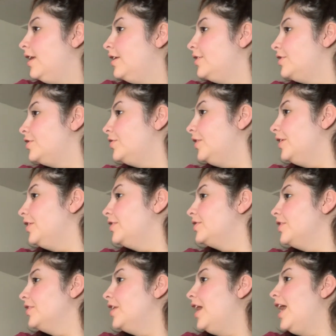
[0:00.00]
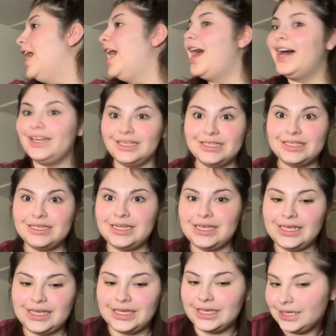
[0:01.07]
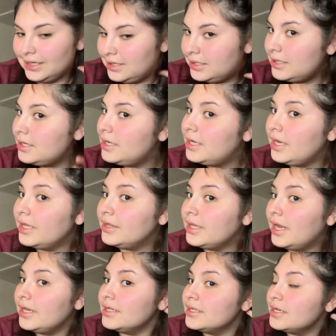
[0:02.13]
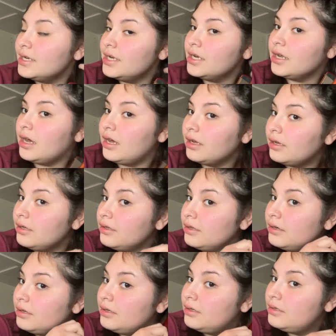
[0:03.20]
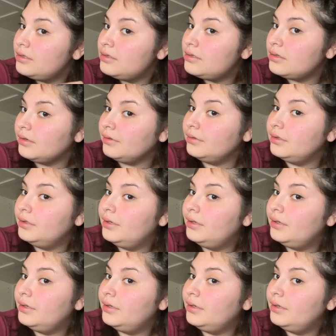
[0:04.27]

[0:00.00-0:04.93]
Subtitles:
straighteners on the hottest heat, and that is not good. So,